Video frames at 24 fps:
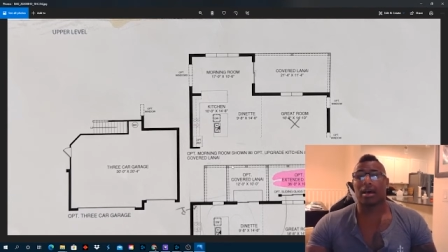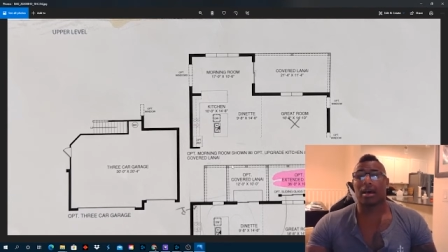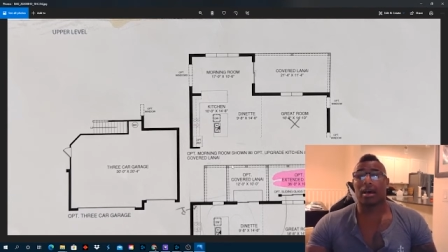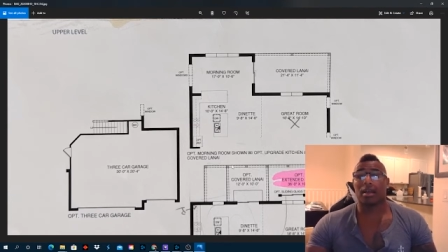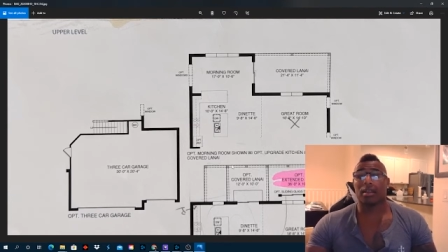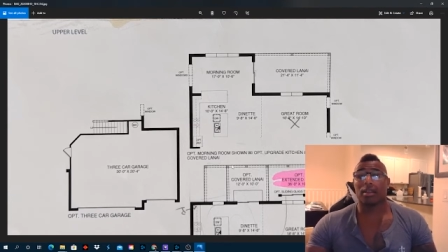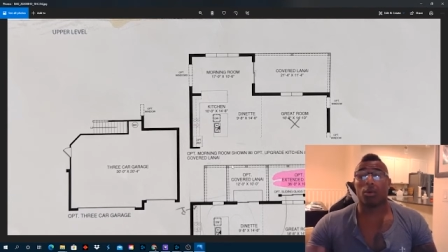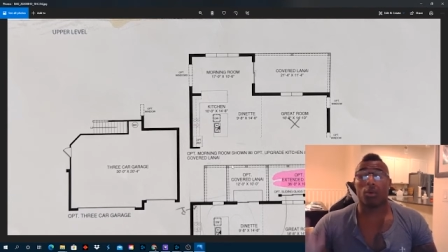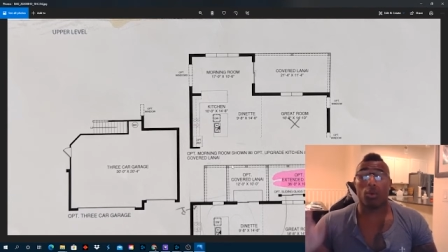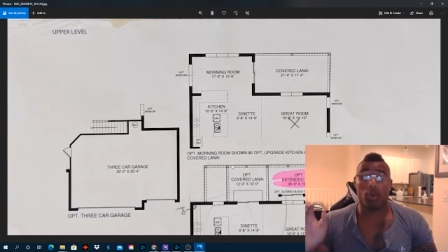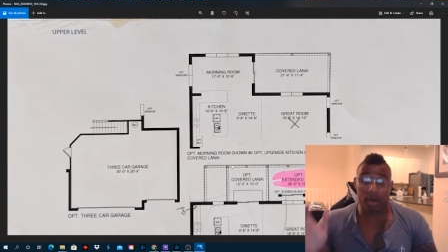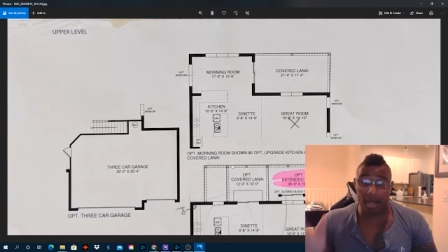
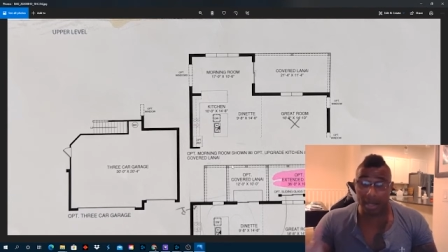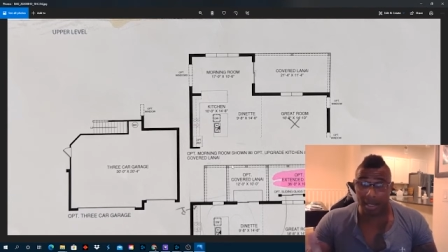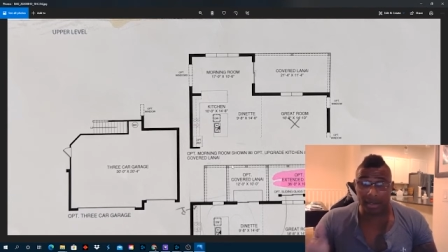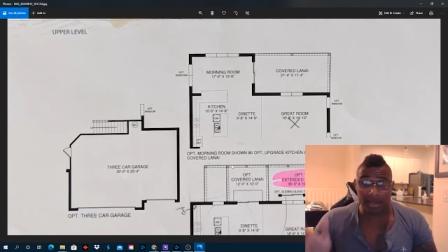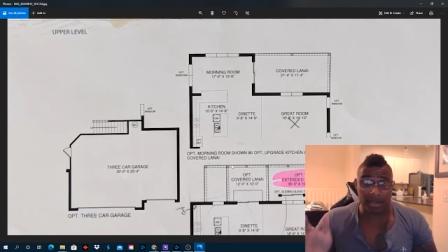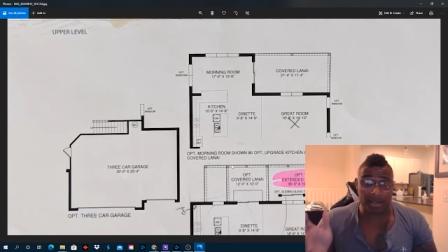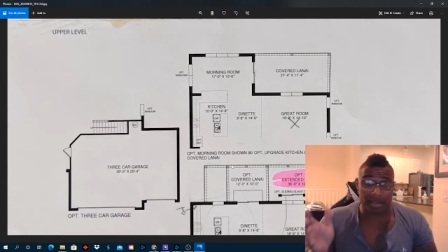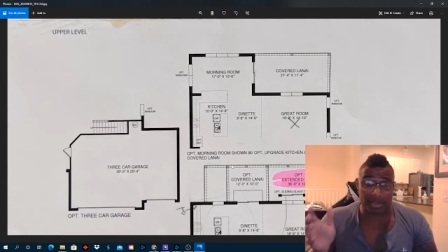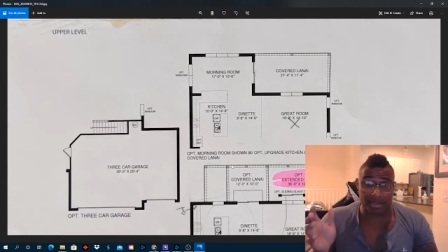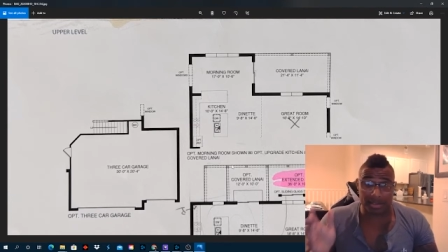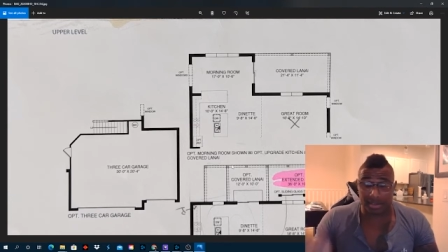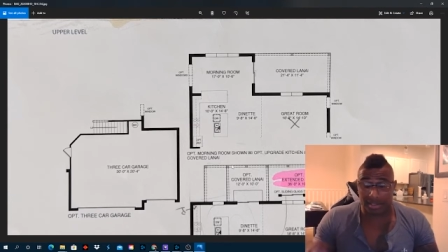The
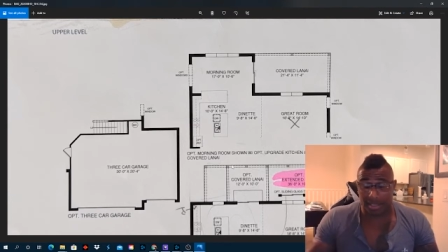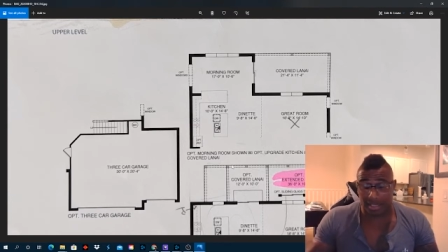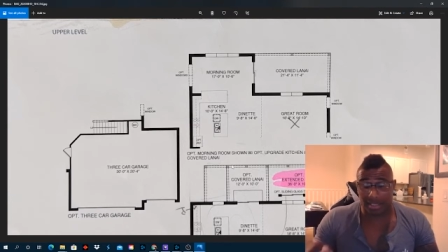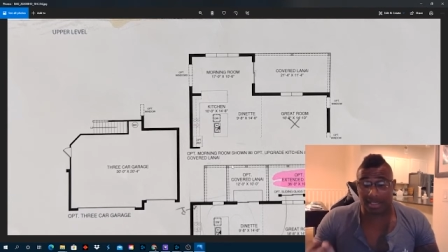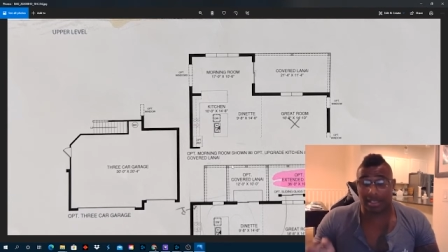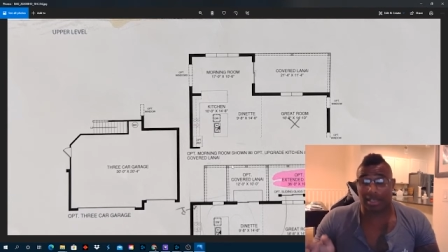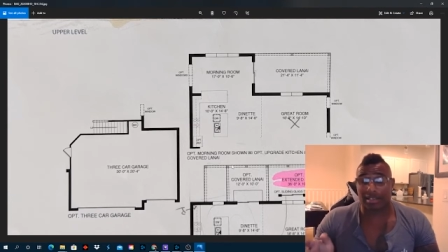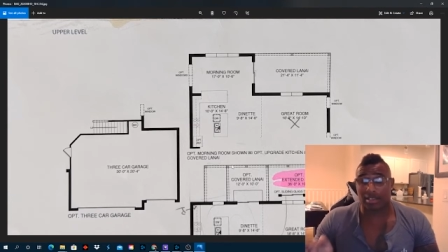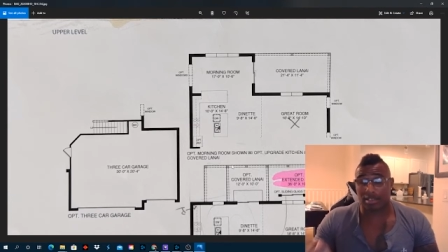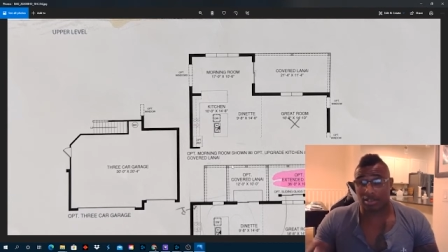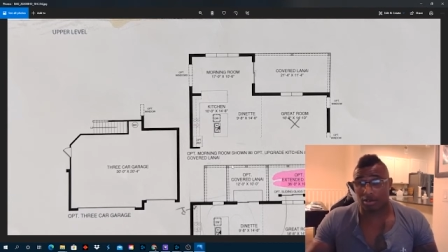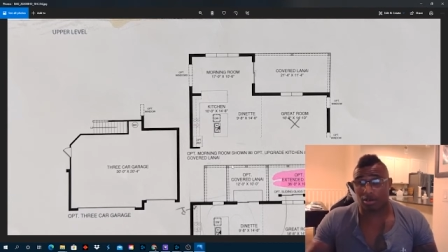one thing
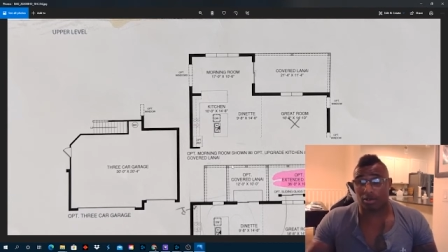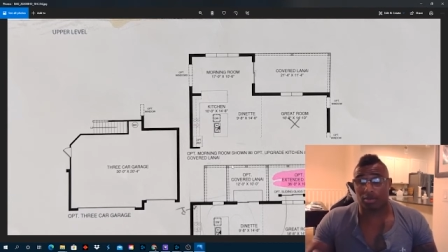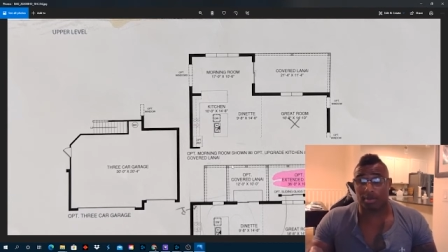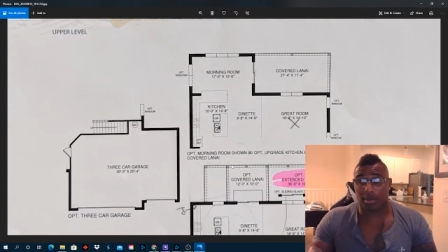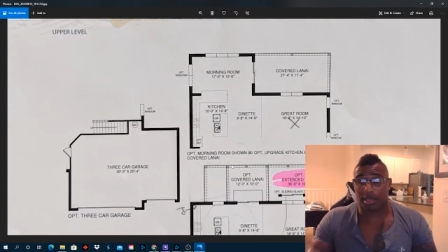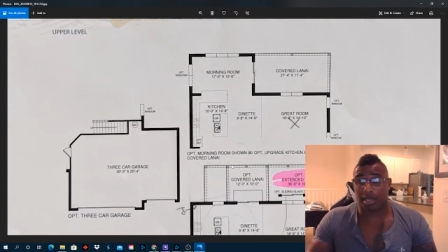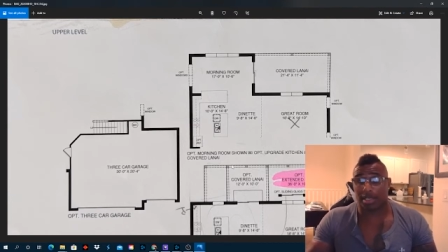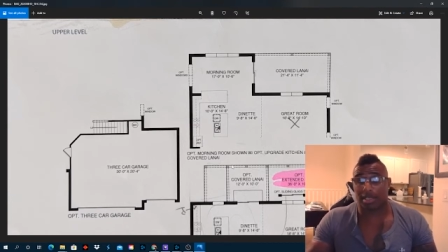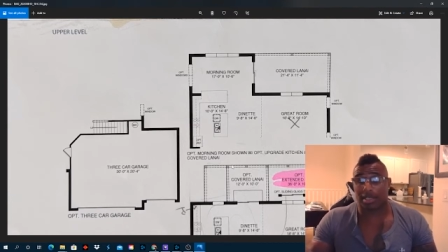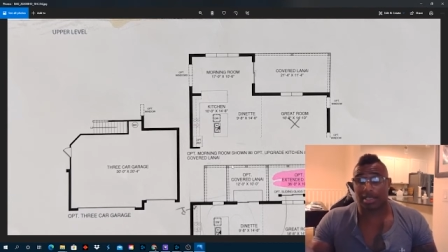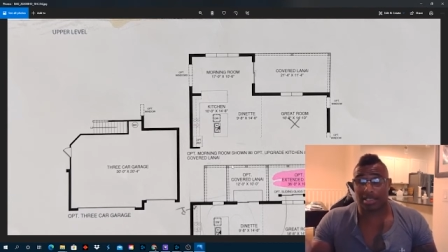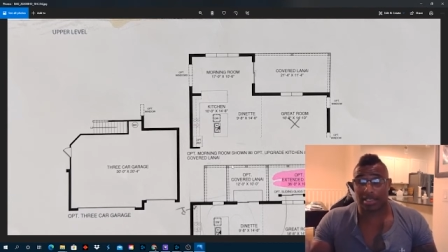that sold me
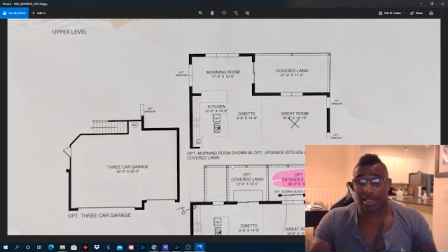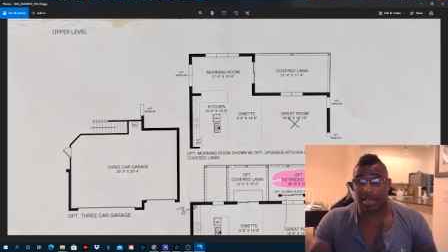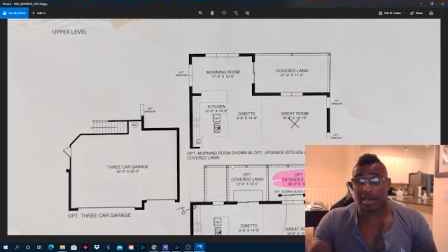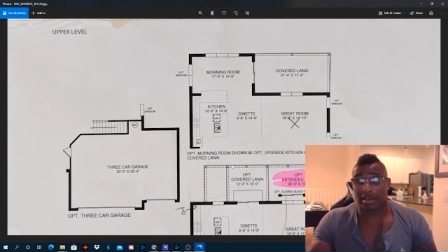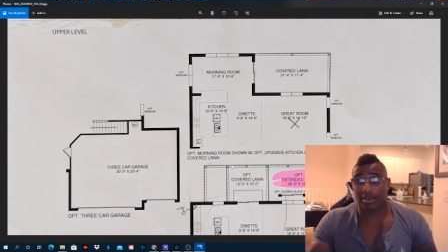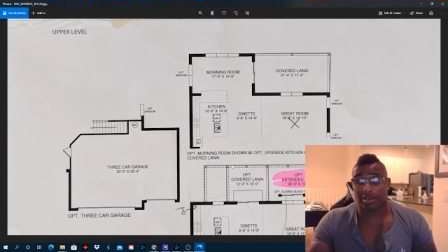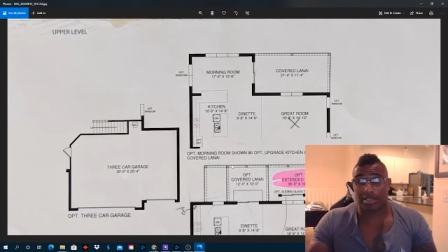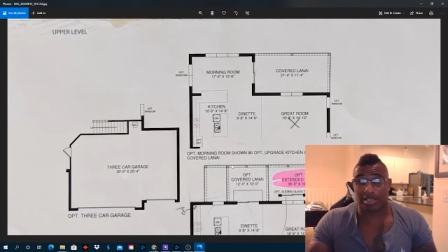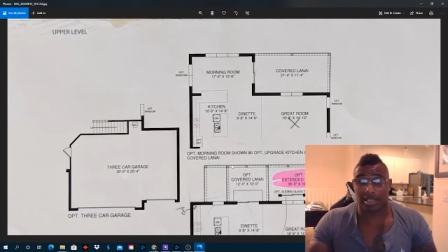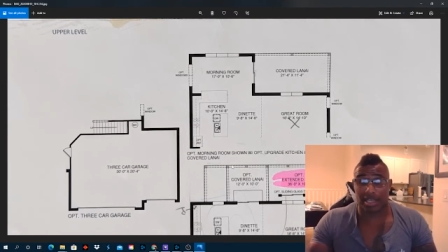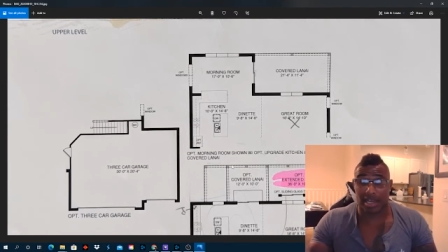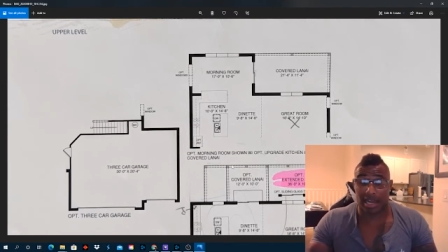on this
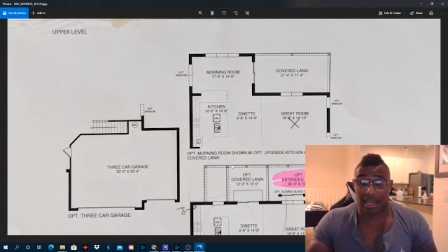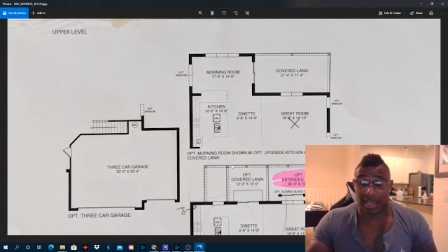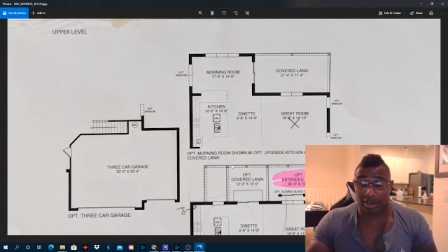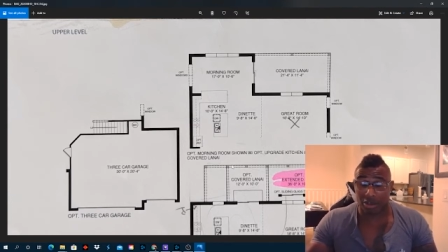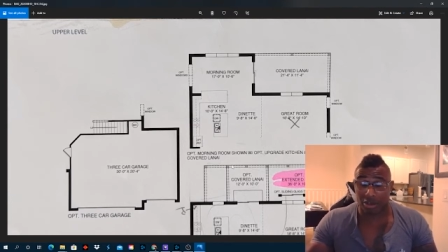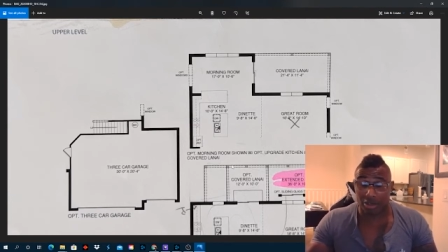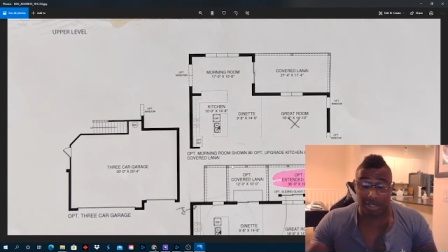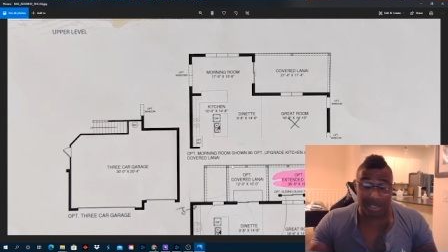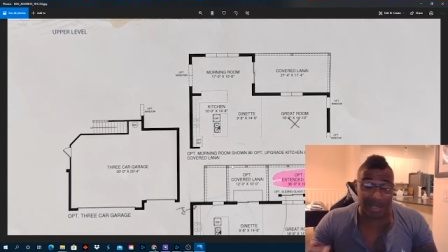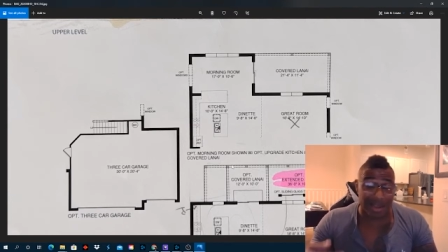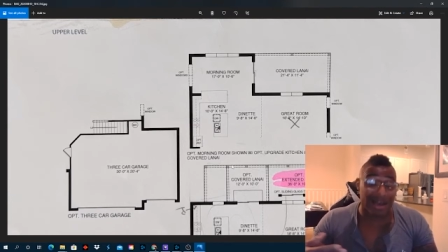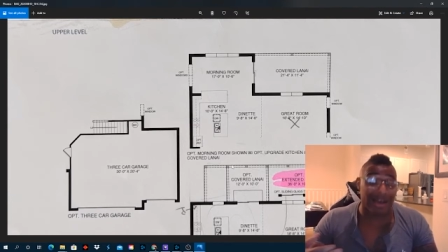house that I
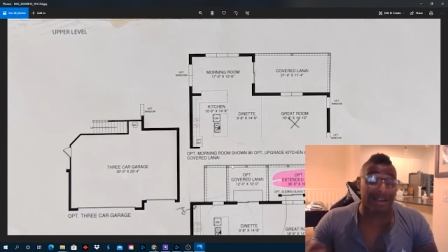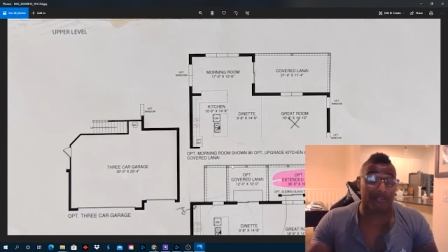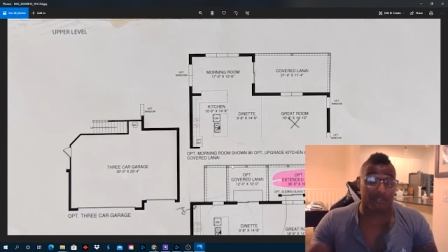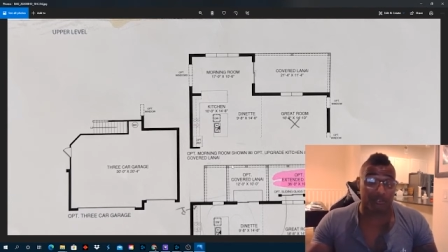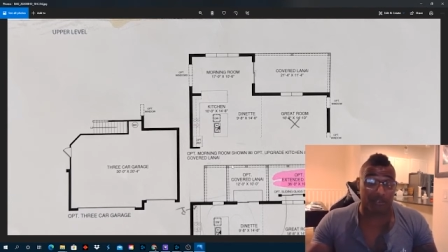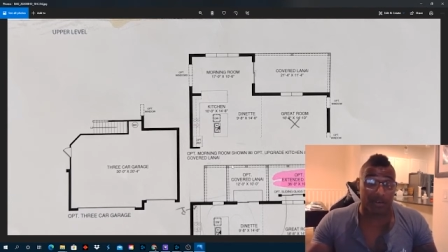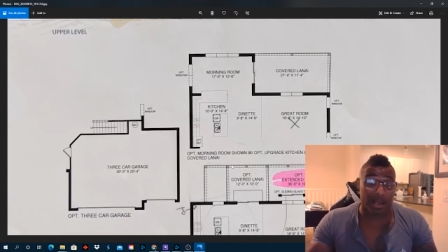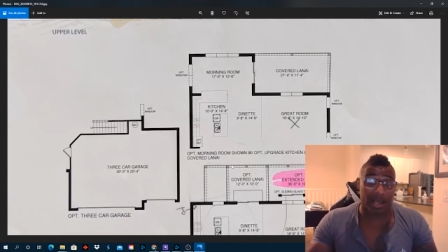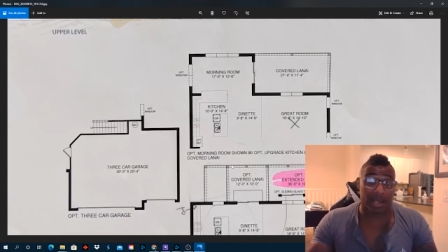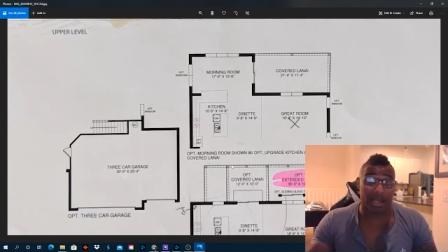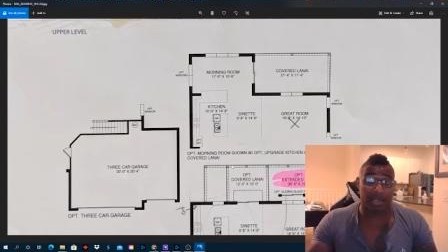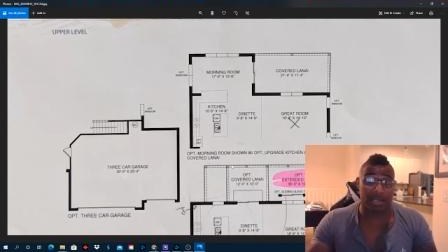could not
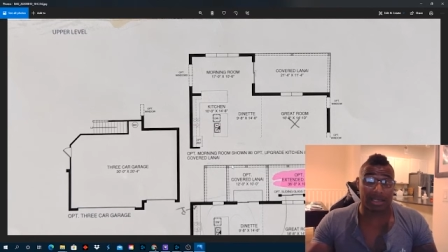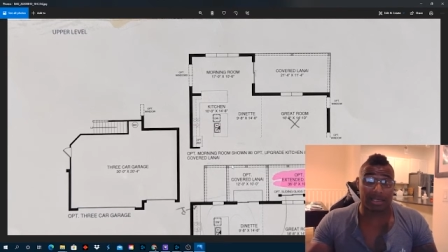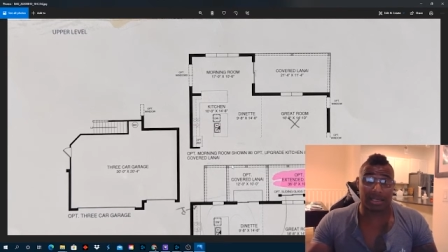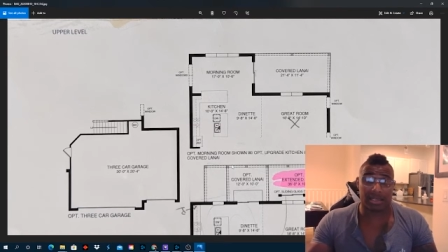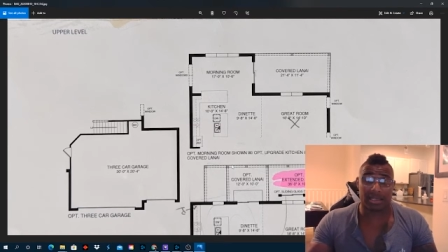find